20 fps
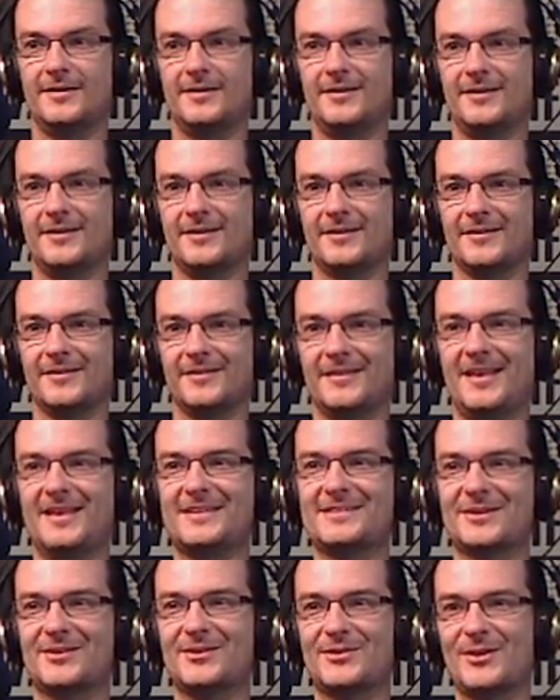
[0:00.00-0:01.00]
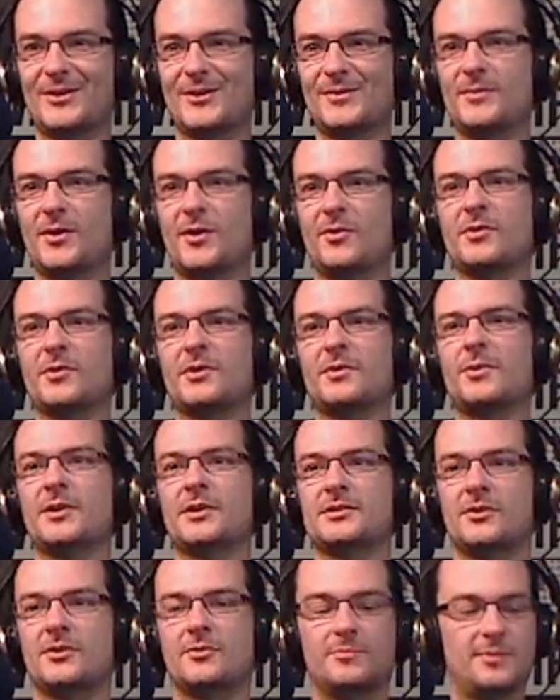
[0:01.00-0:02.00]
Yeah, that's a good combo with a bit of
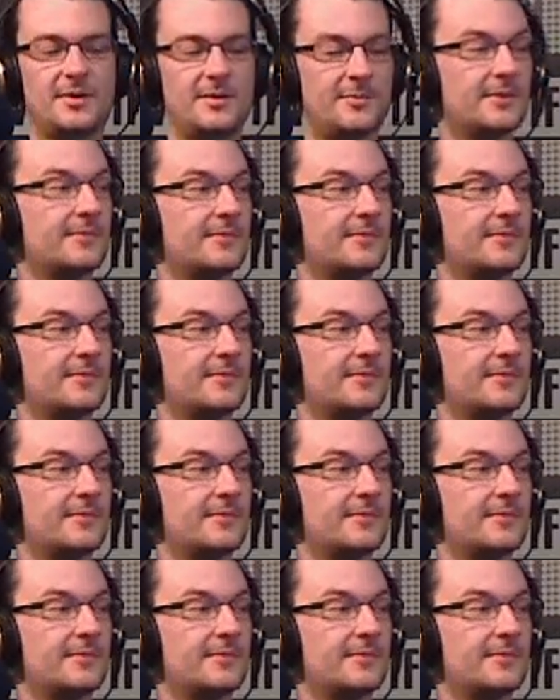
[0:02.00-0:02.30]
salt and pepper.